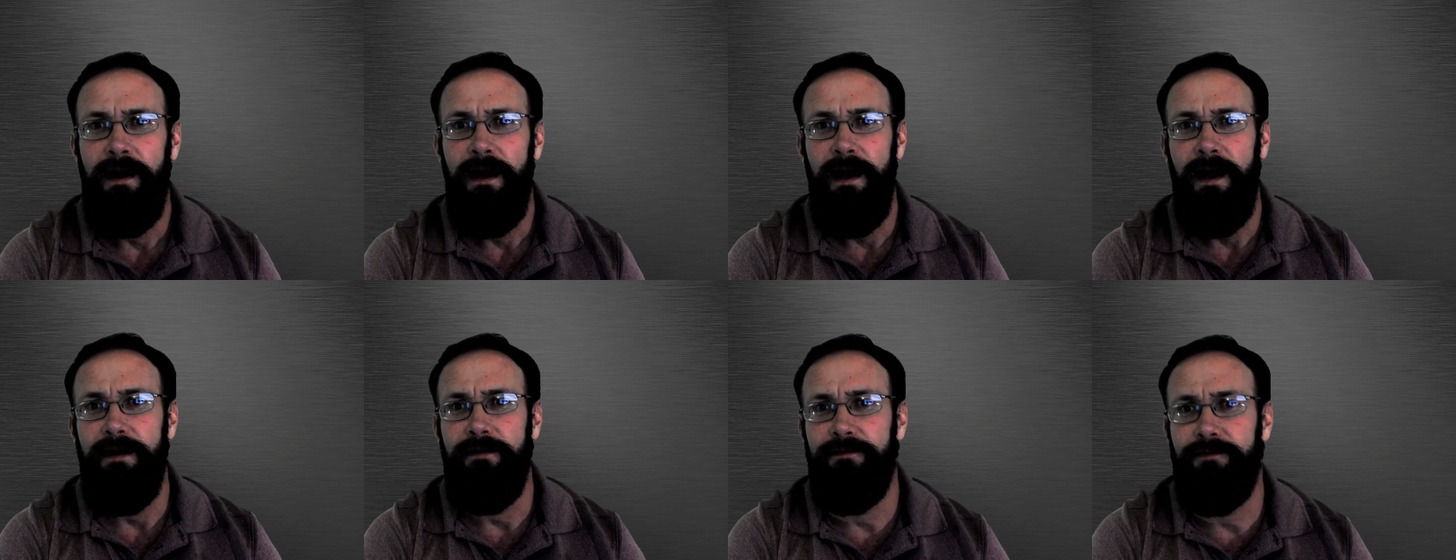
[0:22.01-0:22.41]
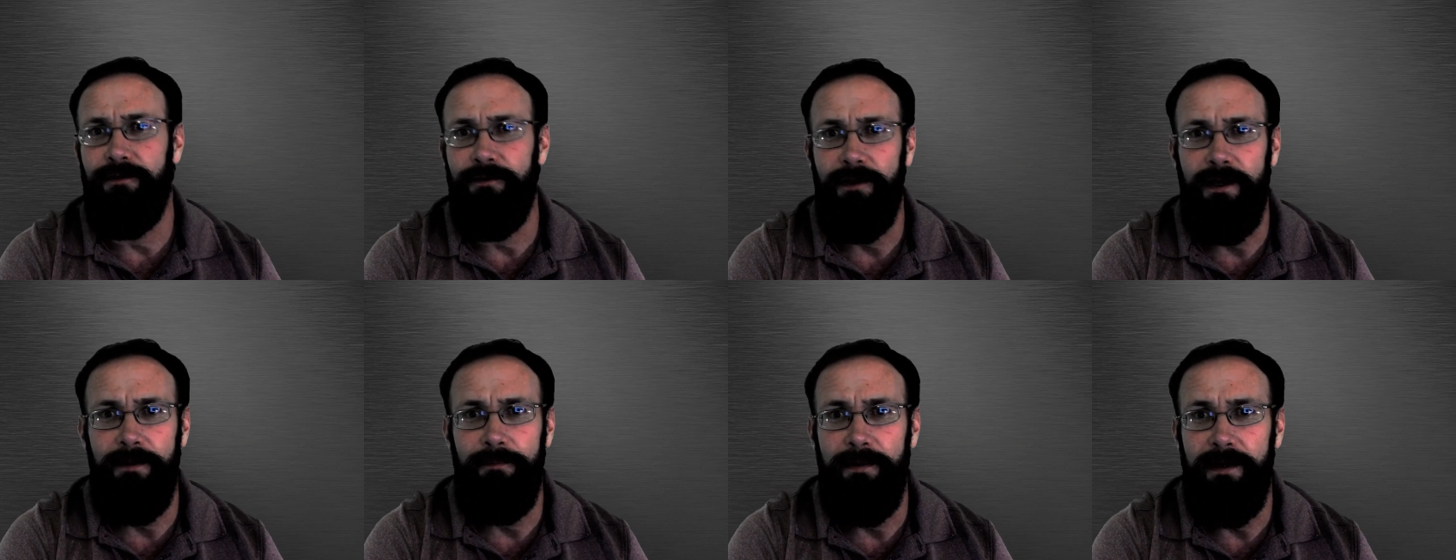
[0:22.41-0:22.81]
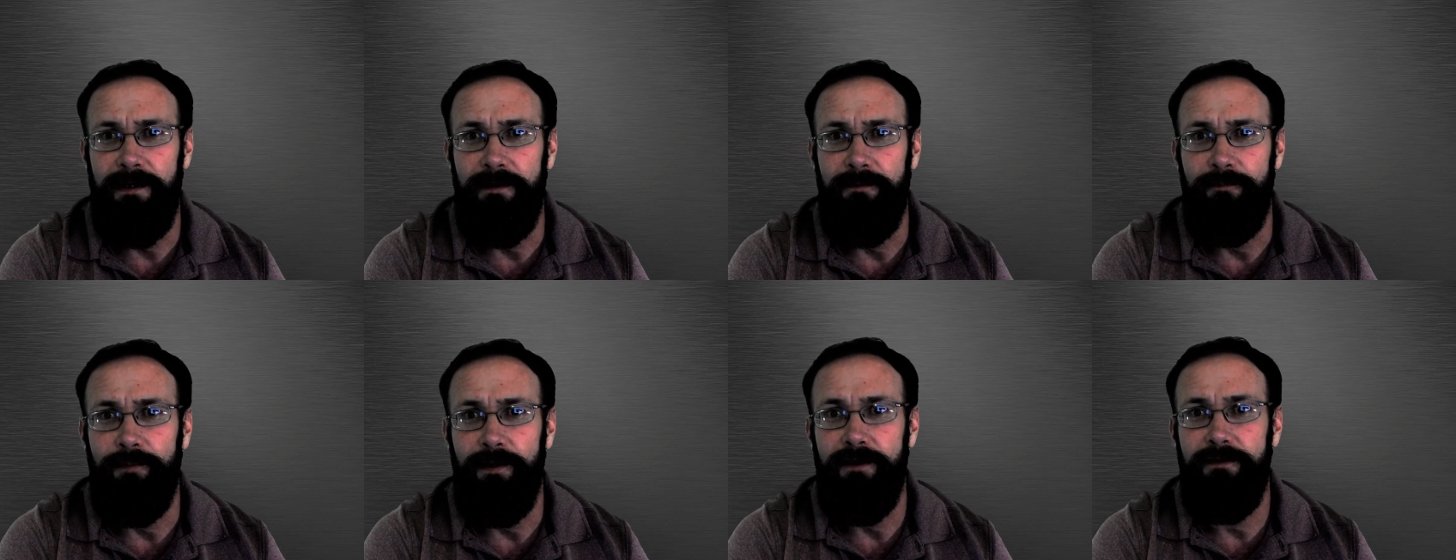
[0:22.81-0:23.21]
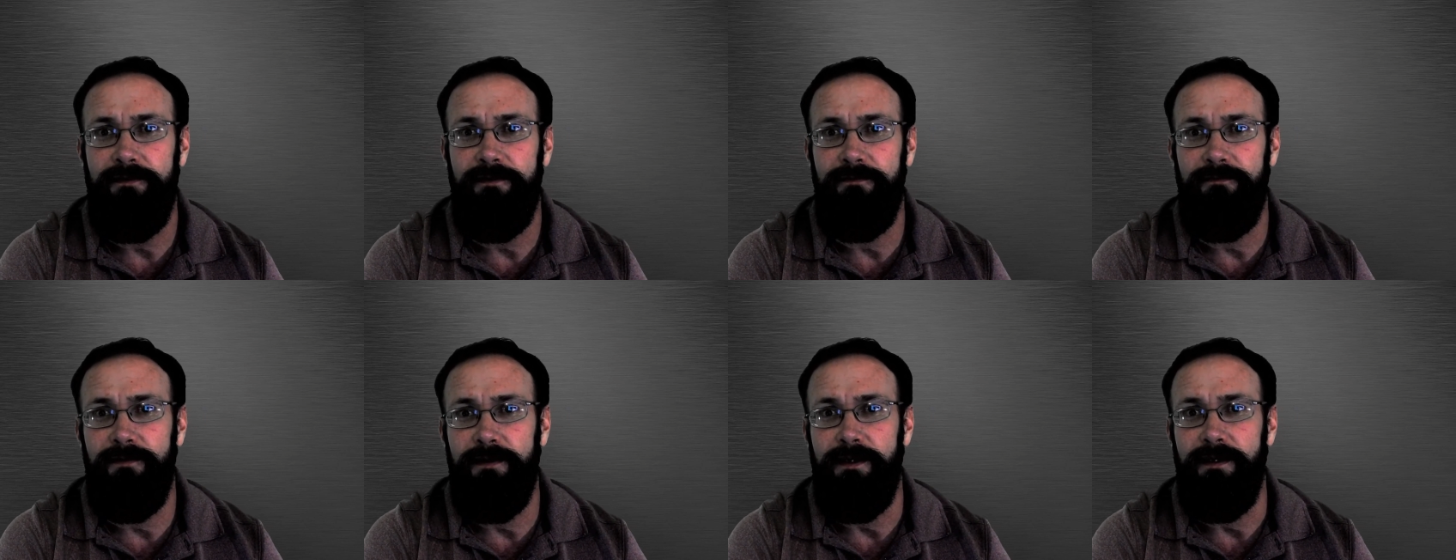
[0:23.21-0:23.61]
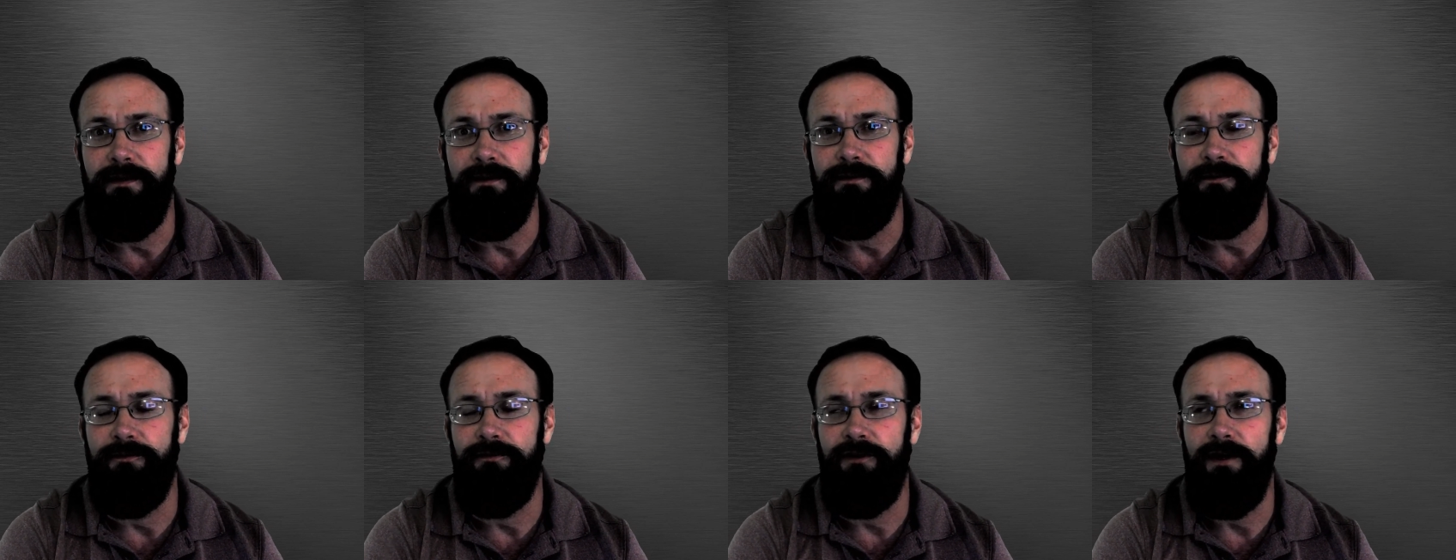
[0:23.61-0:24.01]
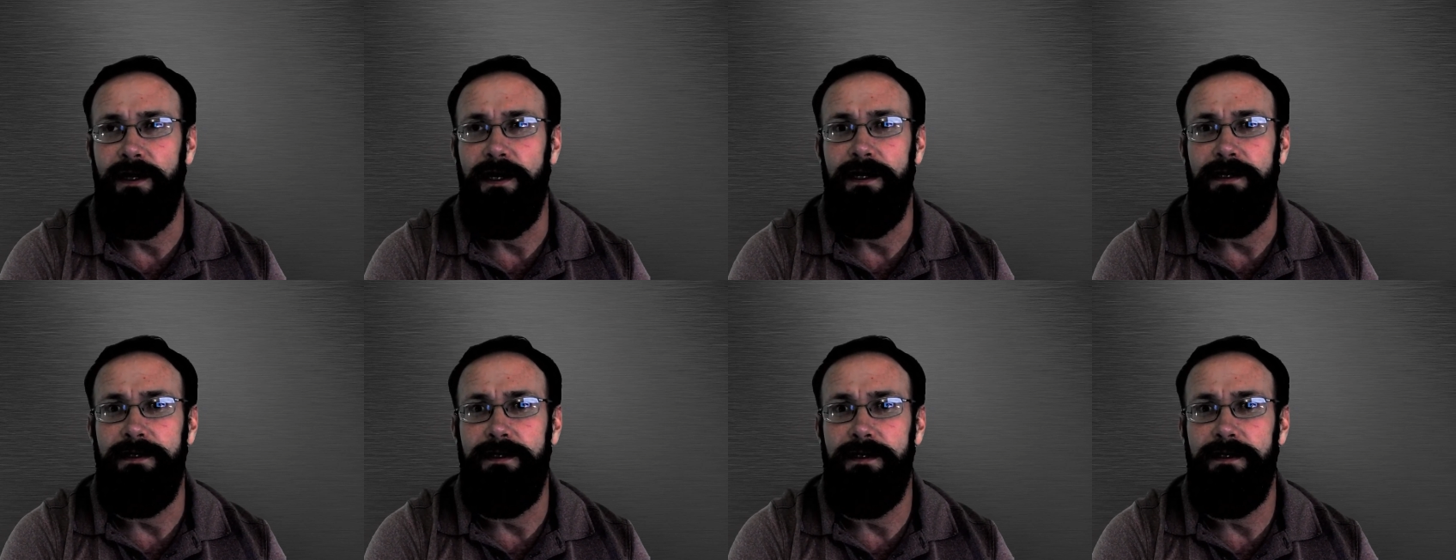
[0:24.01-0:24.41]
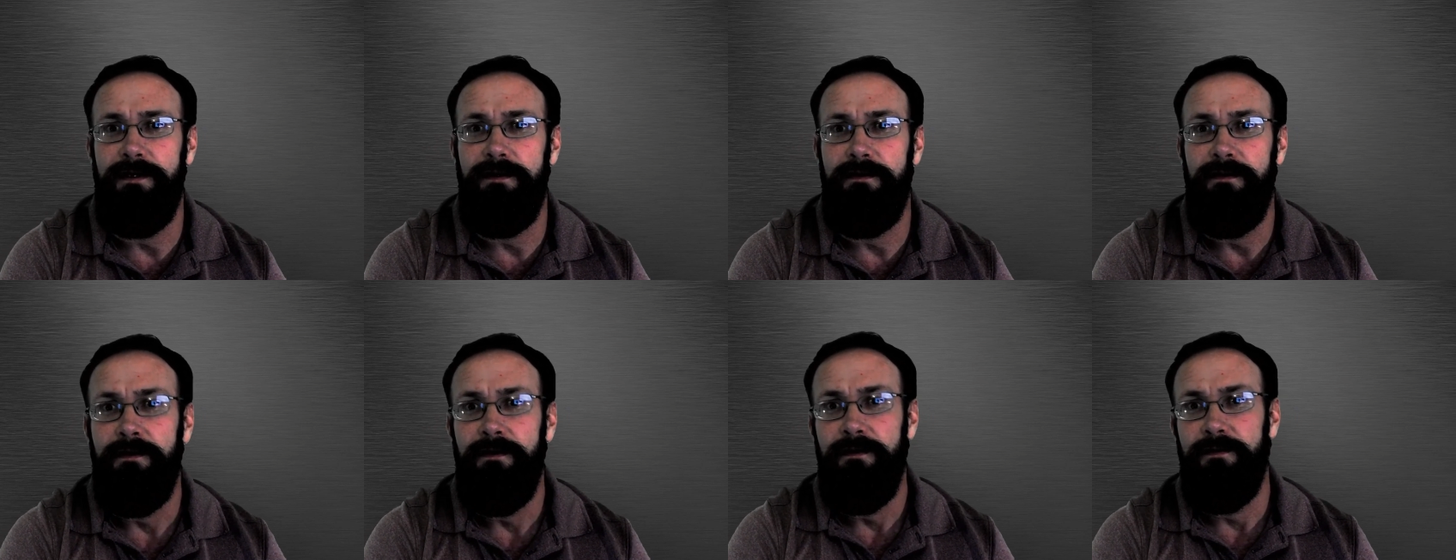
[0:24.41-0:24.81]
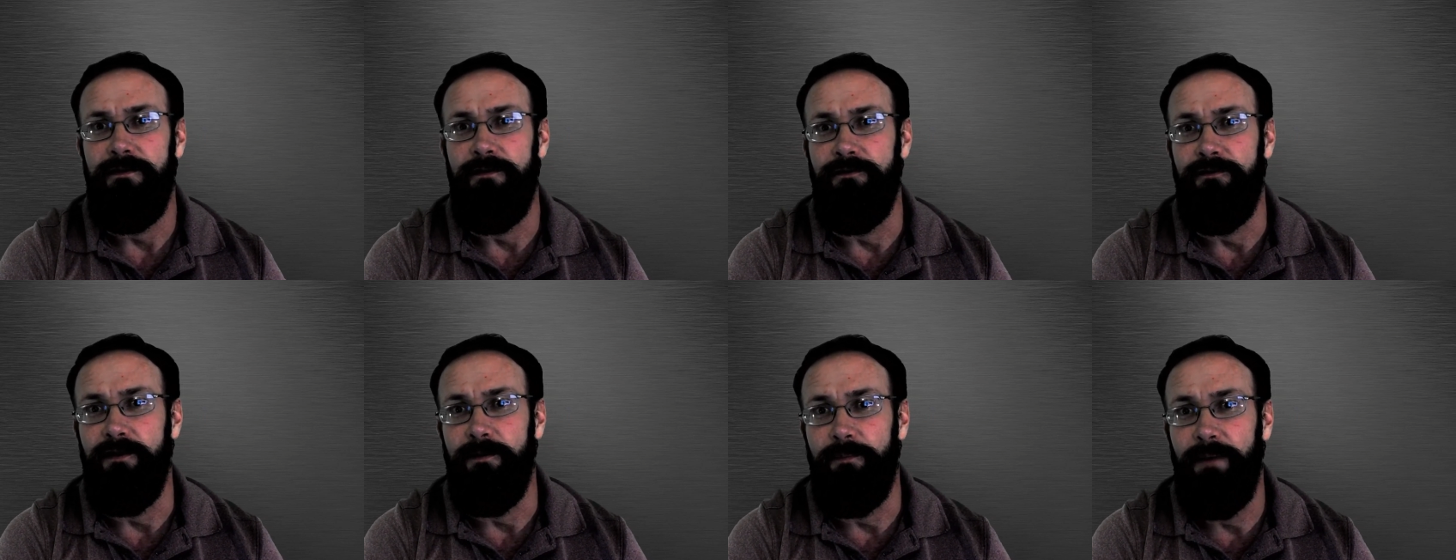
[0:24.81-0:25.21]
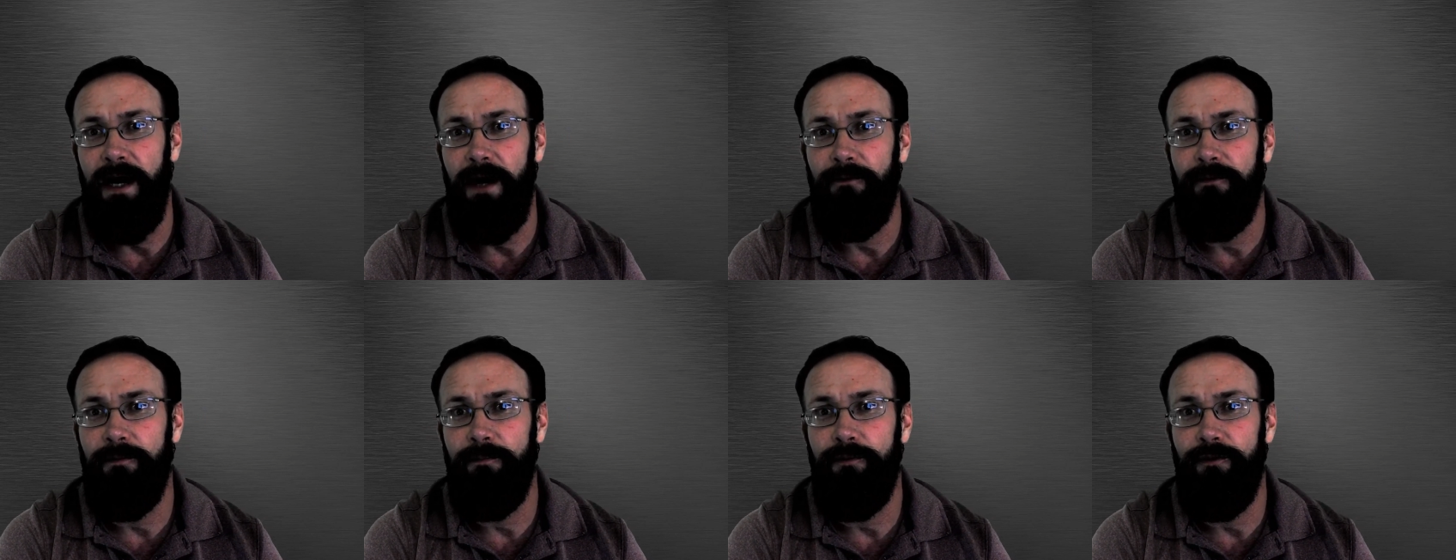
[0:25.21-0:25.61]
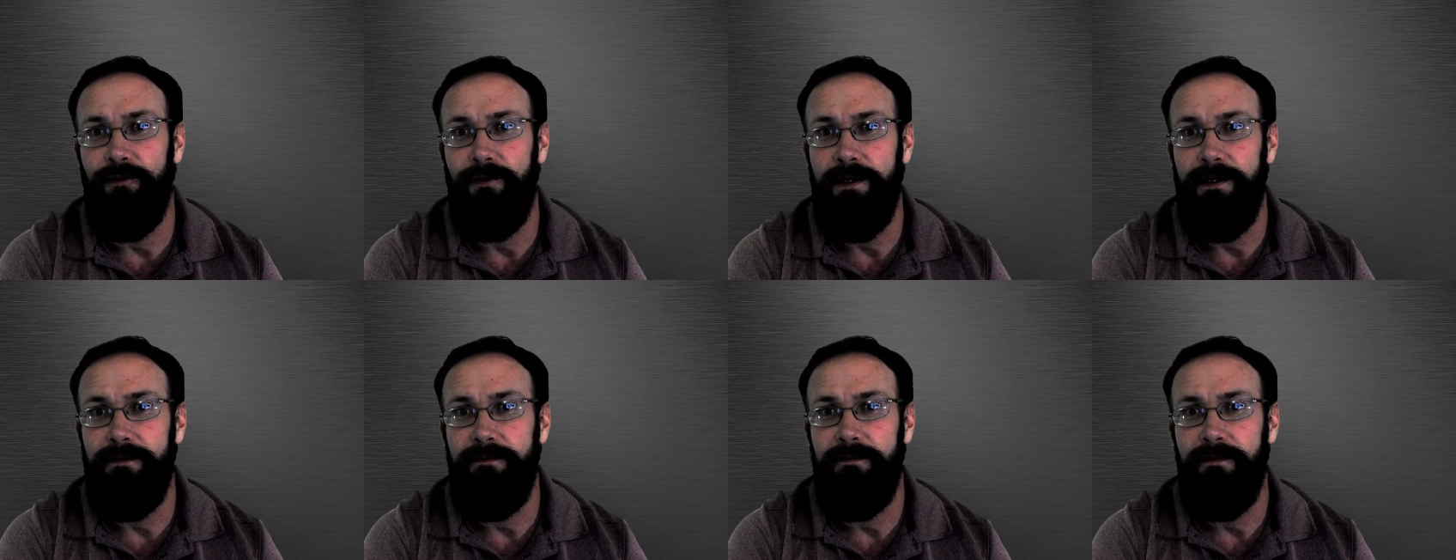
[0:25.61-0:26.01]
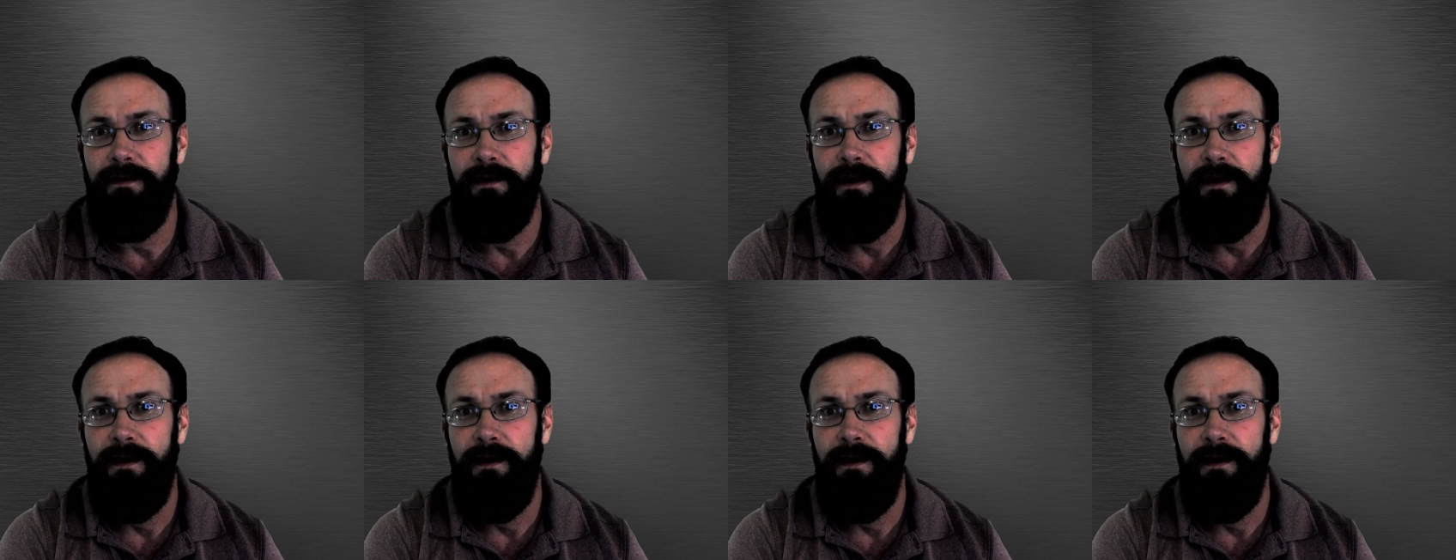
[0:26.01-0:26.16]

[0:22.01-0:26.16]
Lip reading: And so I made a bunch of videos, and I did it using PowerPoint